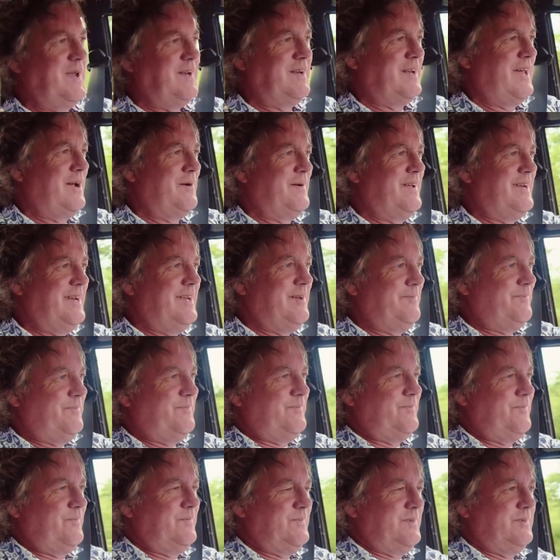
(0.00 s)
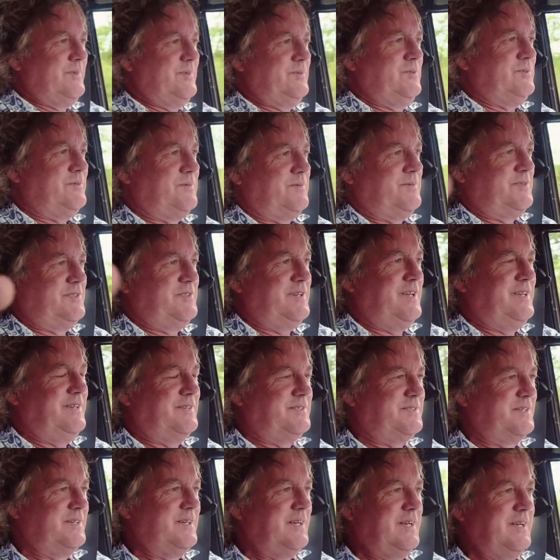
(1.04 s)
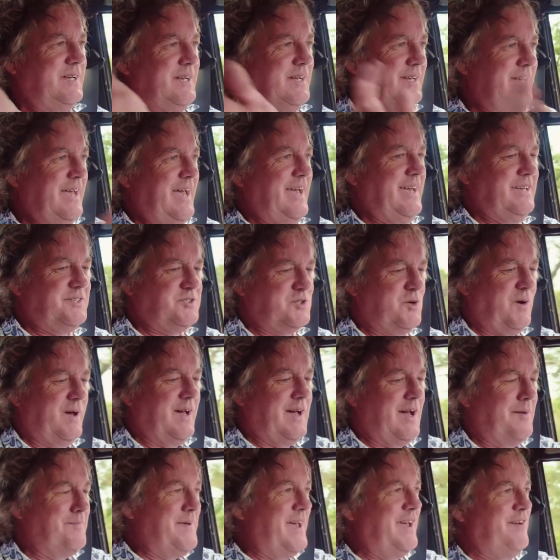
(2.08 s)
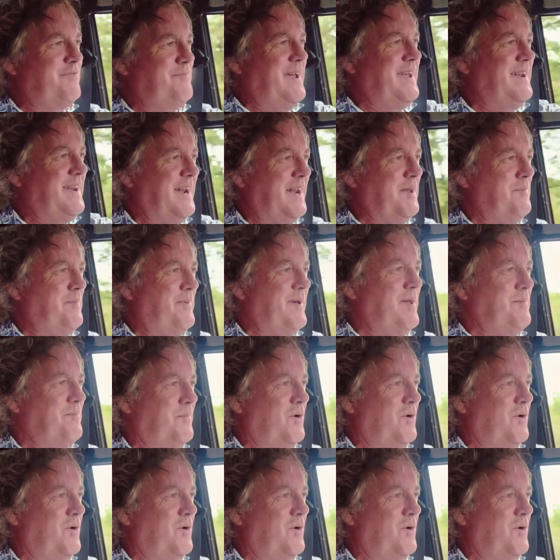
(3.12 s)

window, and it... Jeez. Yeah, it's quite... I may have made it a bit